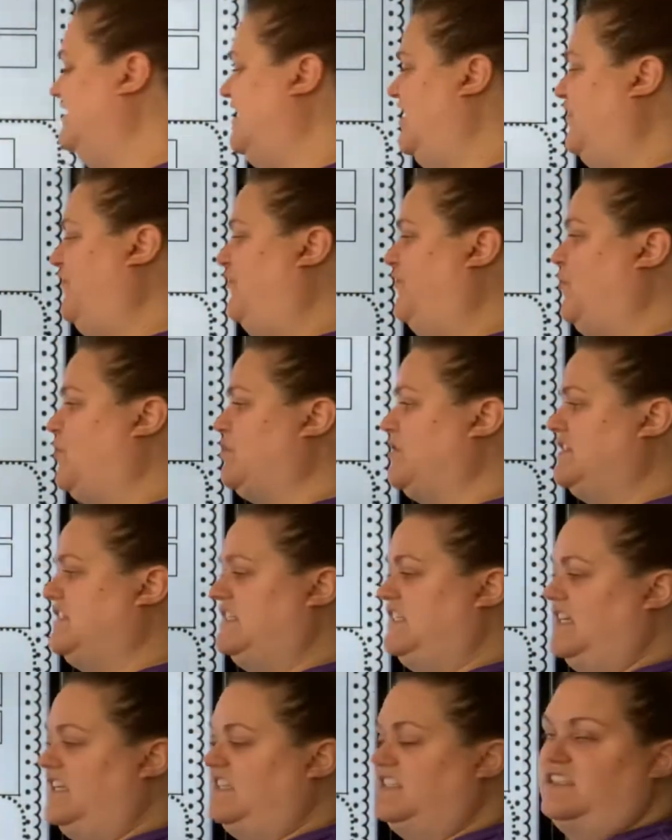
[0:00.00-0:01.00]
eat
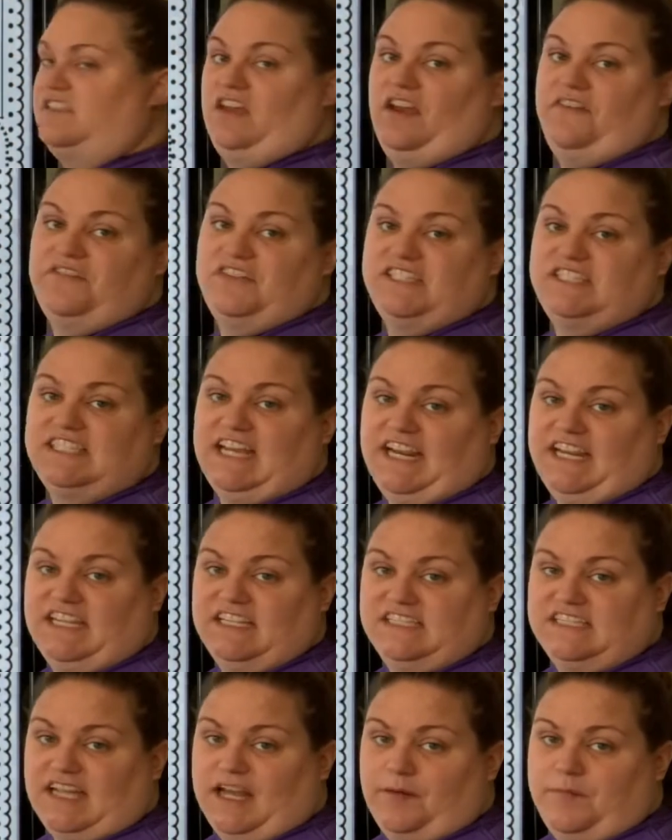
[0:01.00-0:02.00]
4/6 of the second
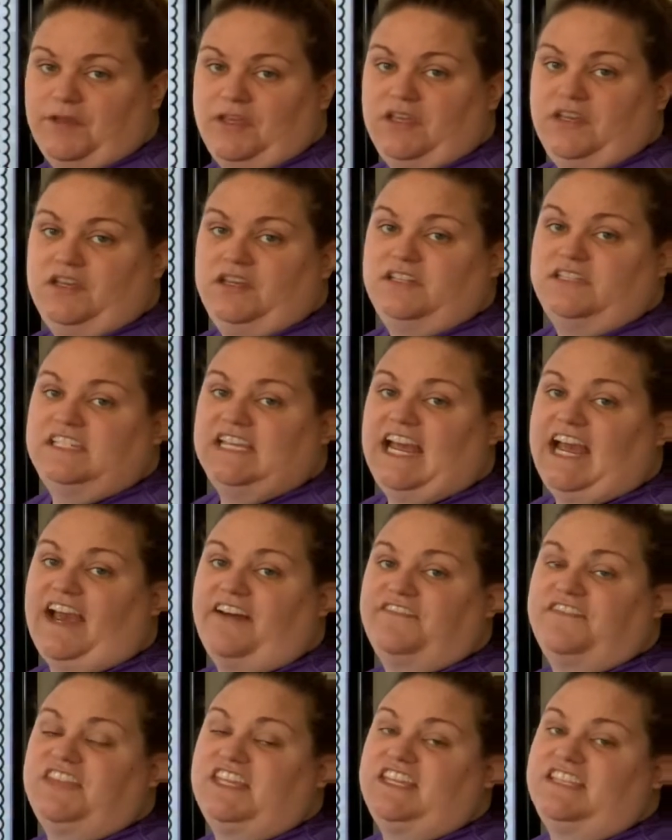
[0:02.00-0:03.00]
sub to have
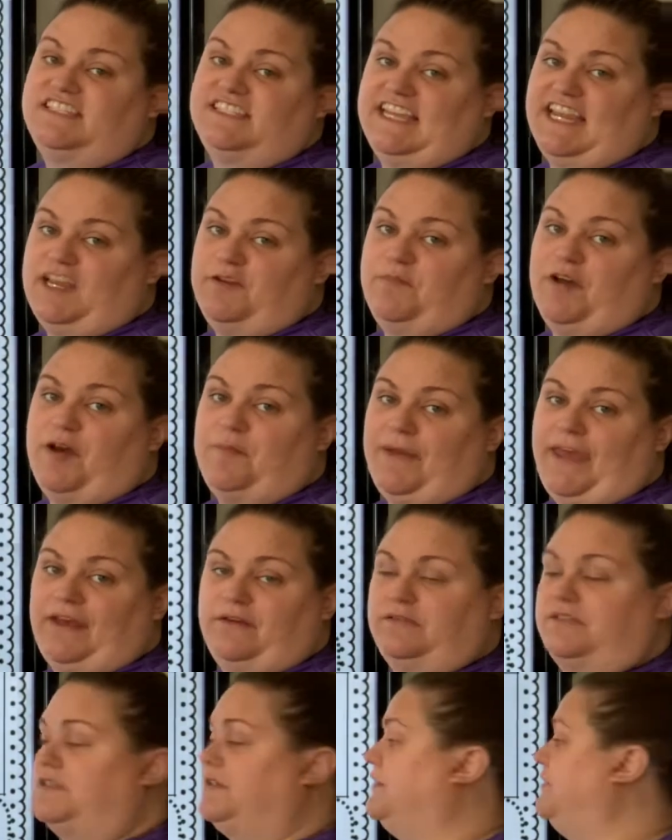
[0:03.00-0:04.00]
the same amount.